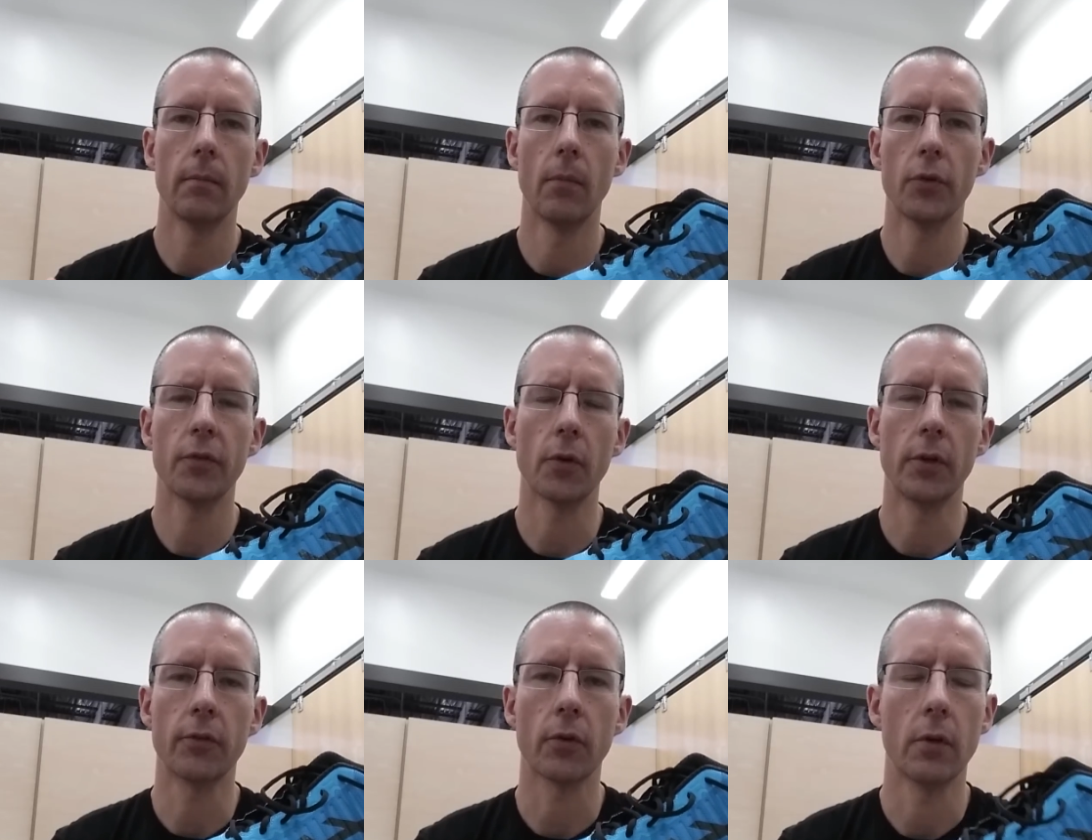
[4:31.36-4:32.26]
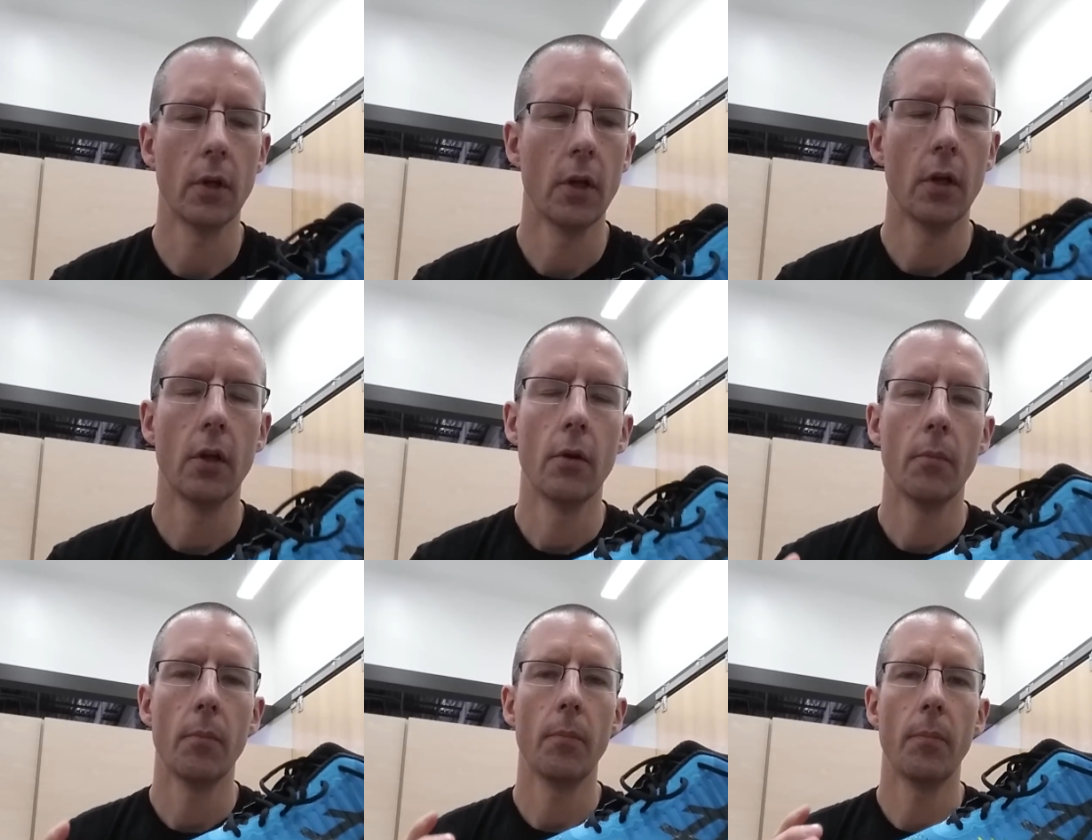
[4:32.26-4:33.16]
Most of you are neutral.
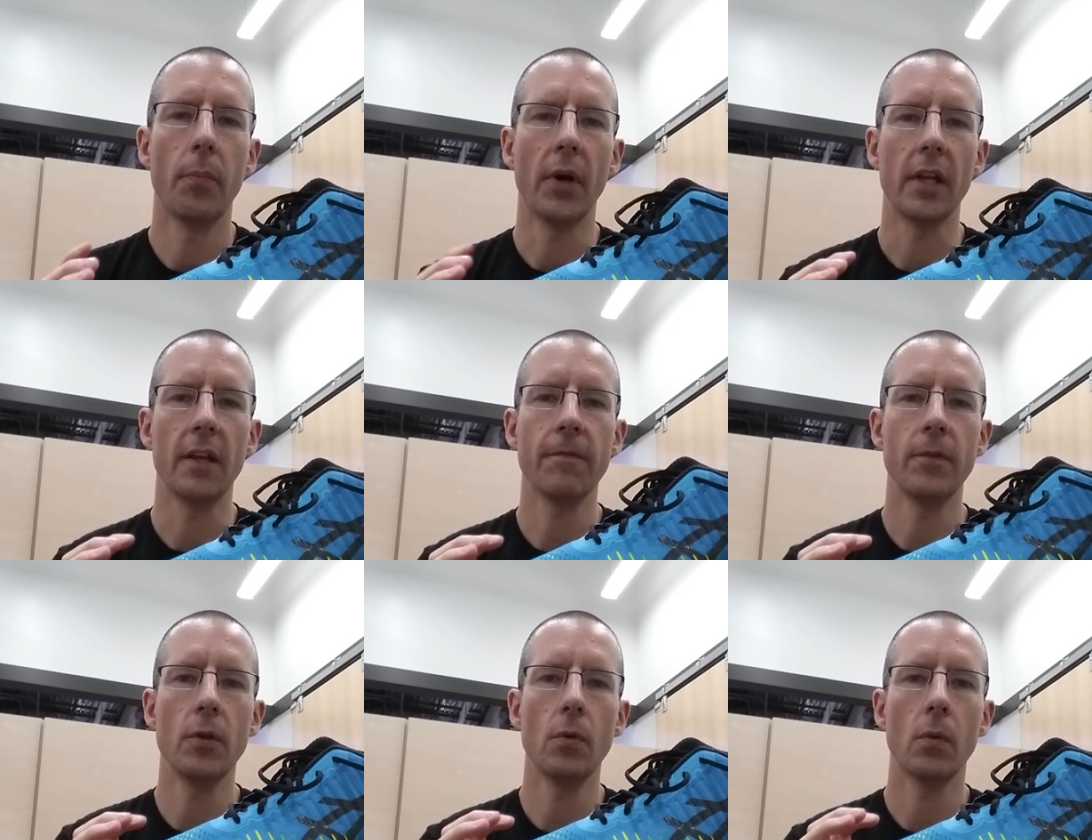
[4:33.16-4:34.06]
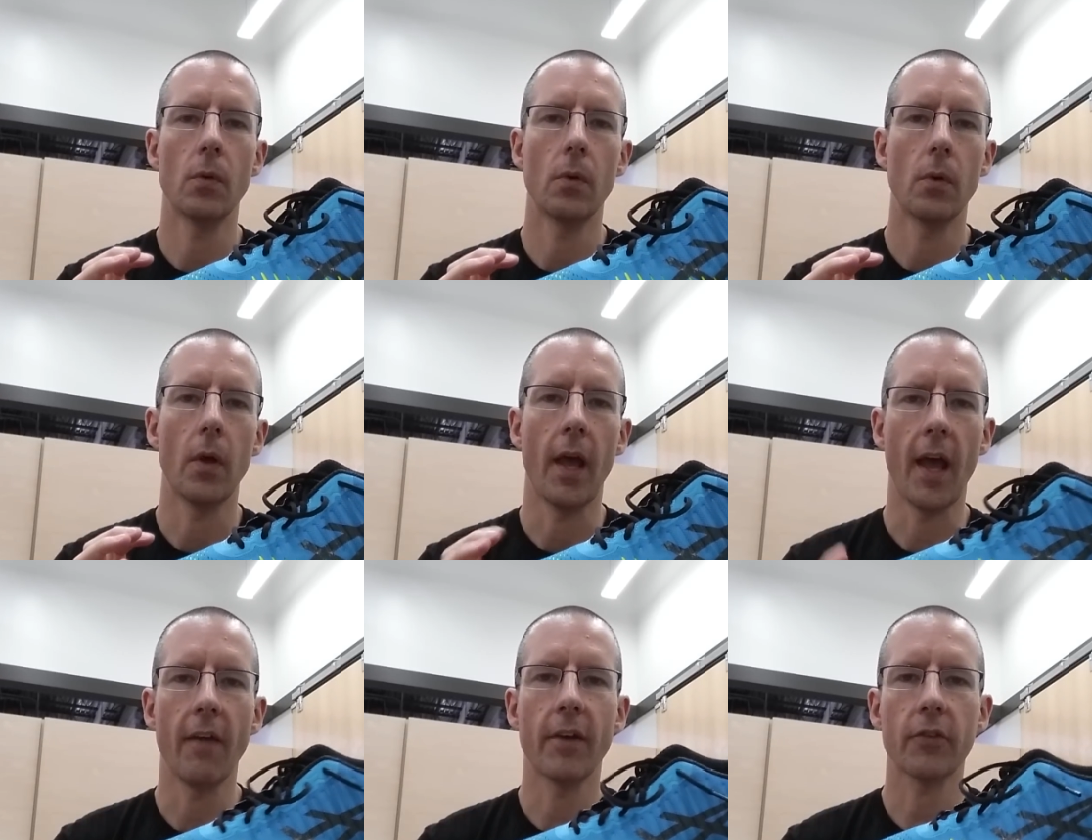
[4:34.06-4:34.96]
But if you
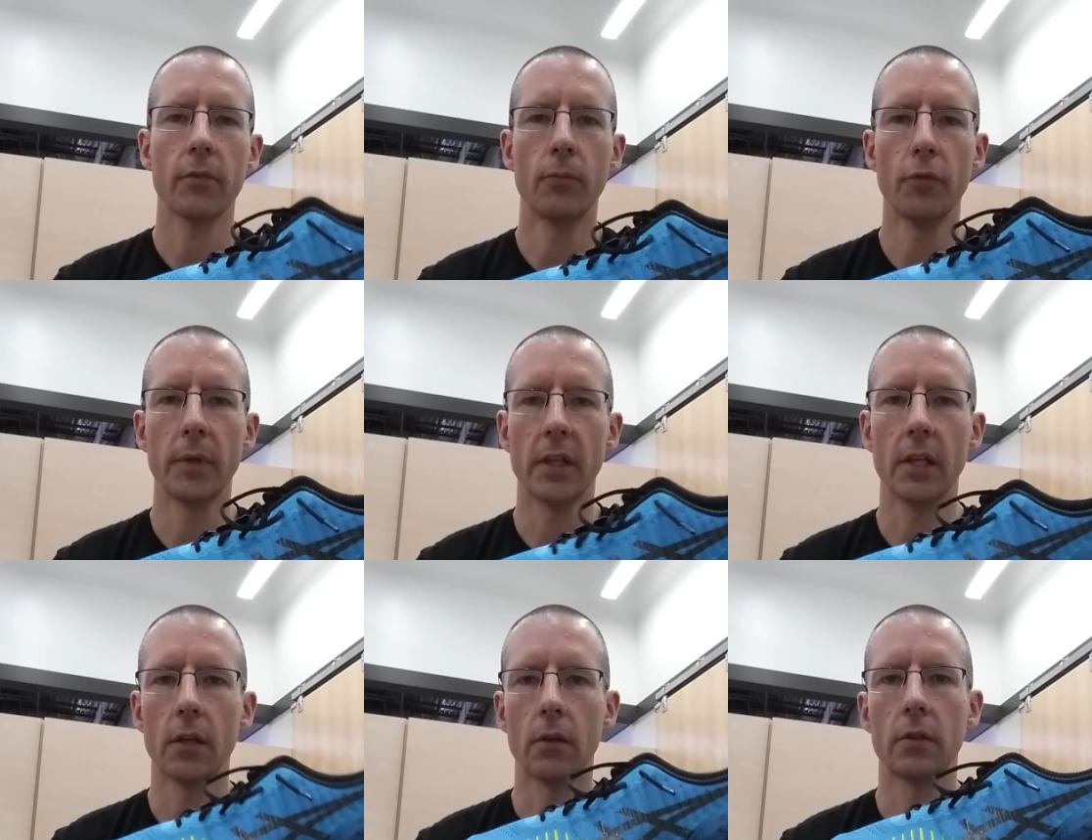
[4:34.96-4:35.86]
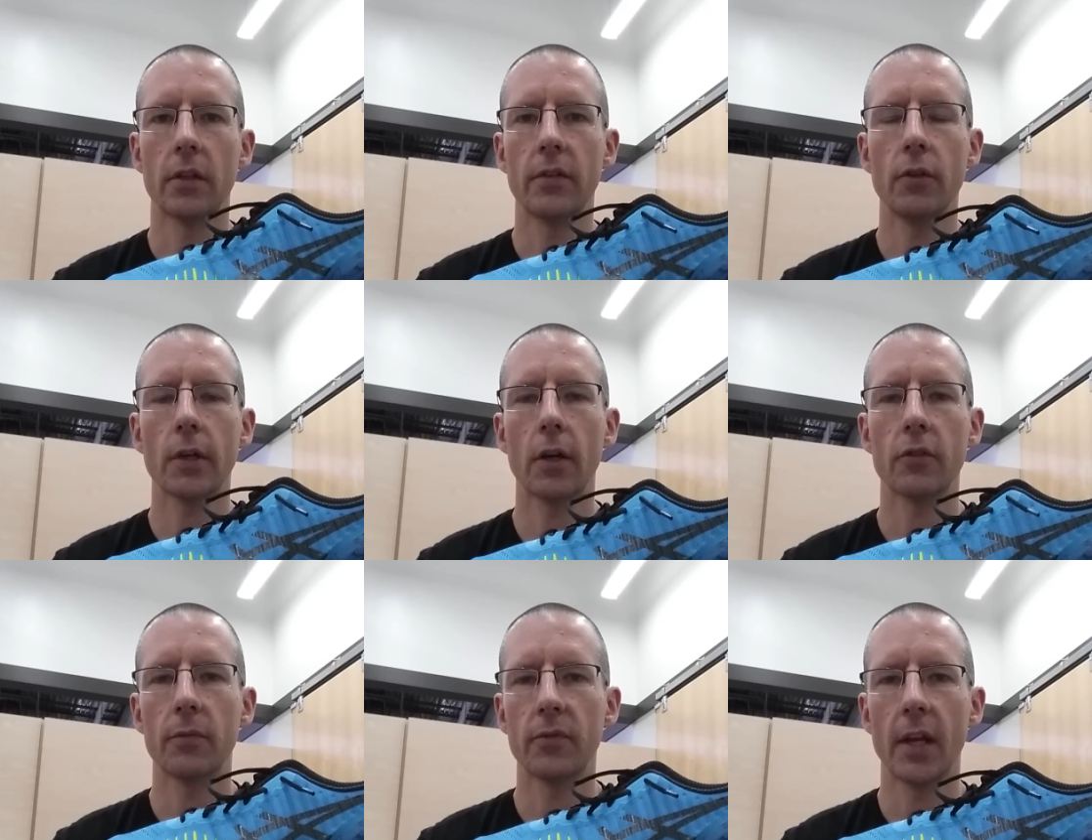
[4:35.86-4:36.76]
have extra movement in the heel, this heel counter
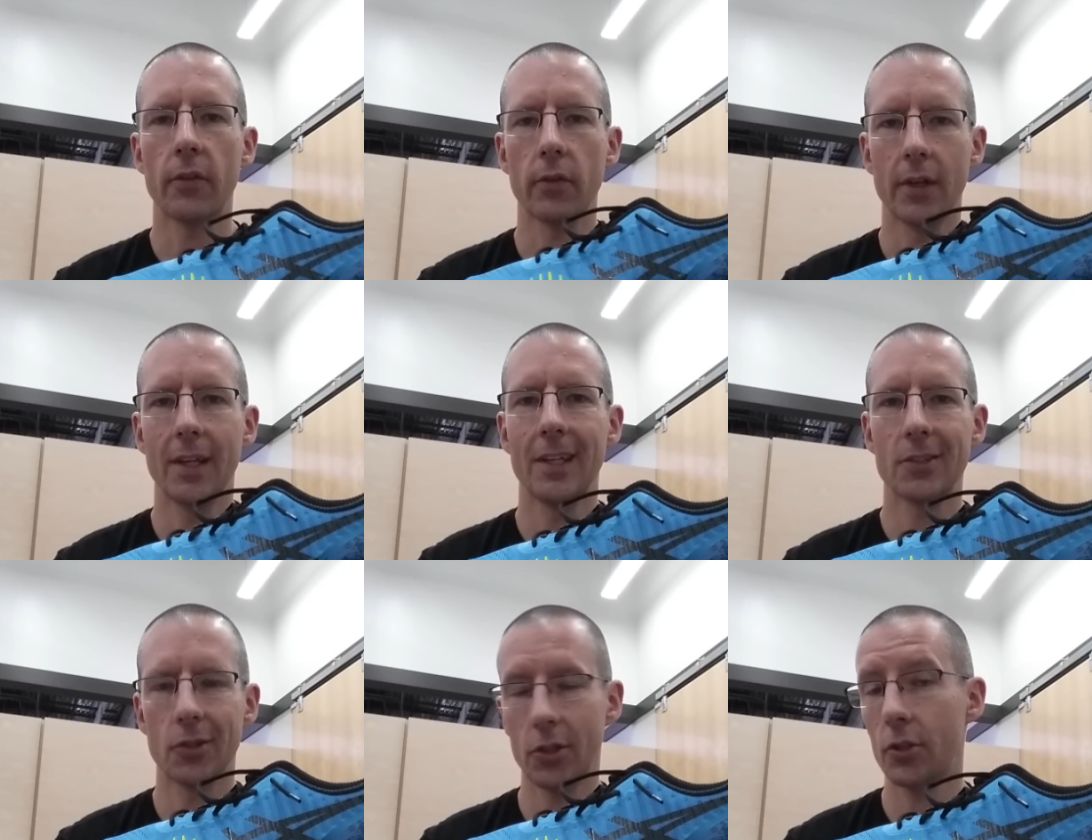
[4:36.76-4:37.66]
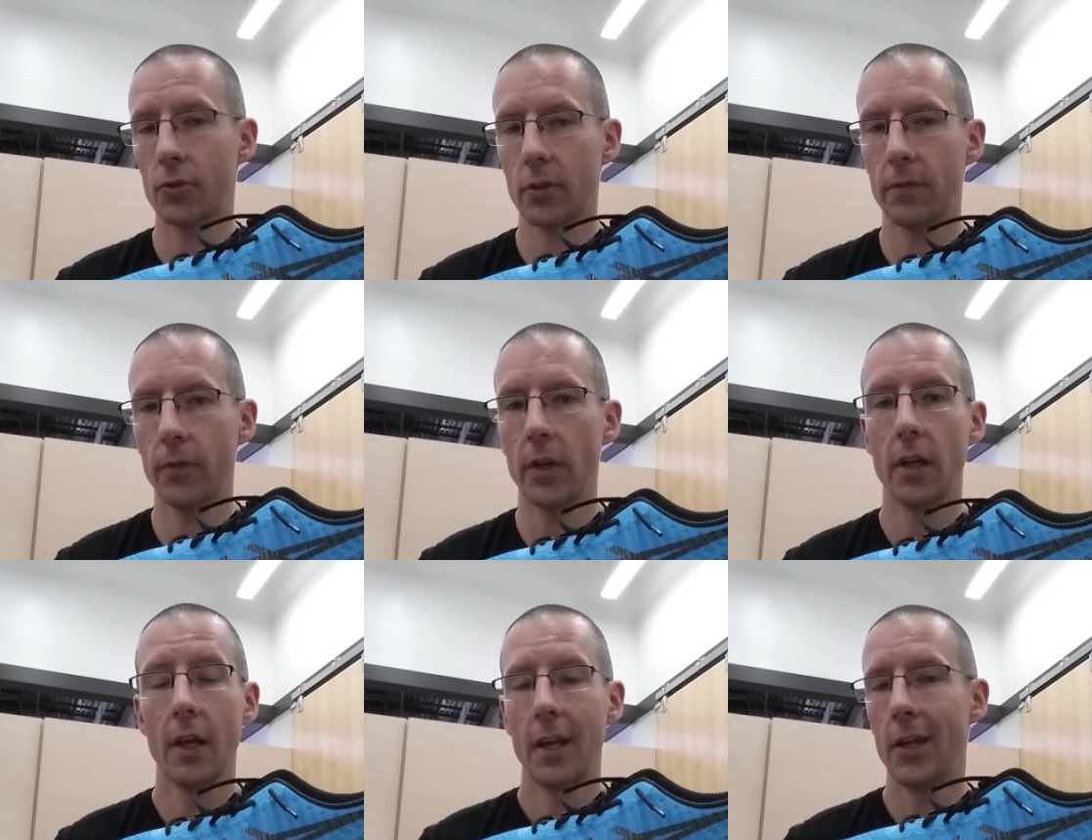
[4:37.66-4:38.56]
is substantial. It's going to control your foot,
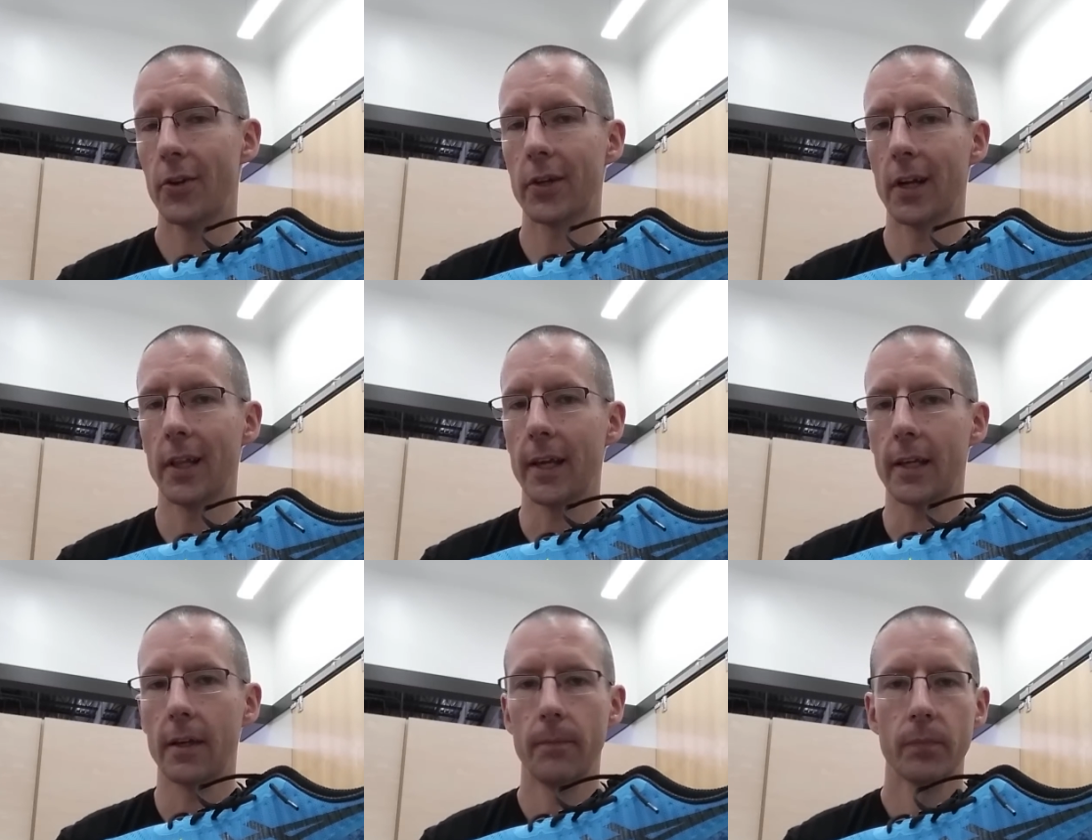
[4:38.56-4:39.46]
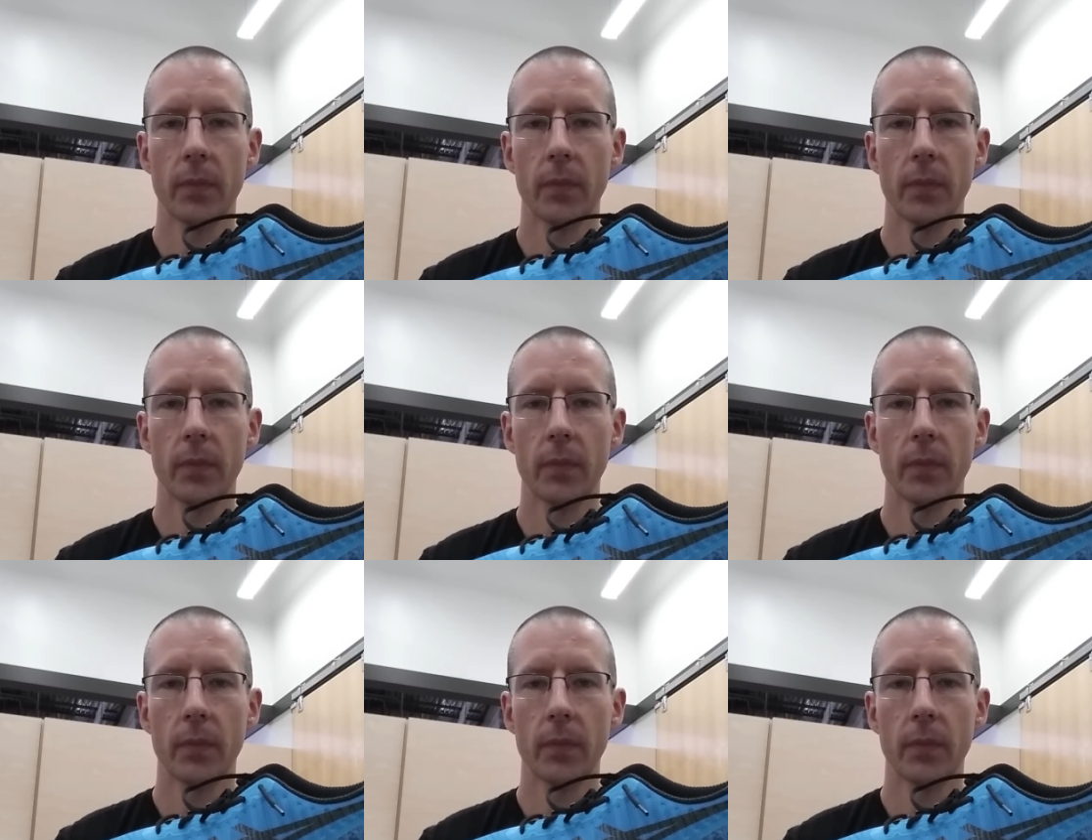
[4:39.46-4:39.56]
and you're going to like it.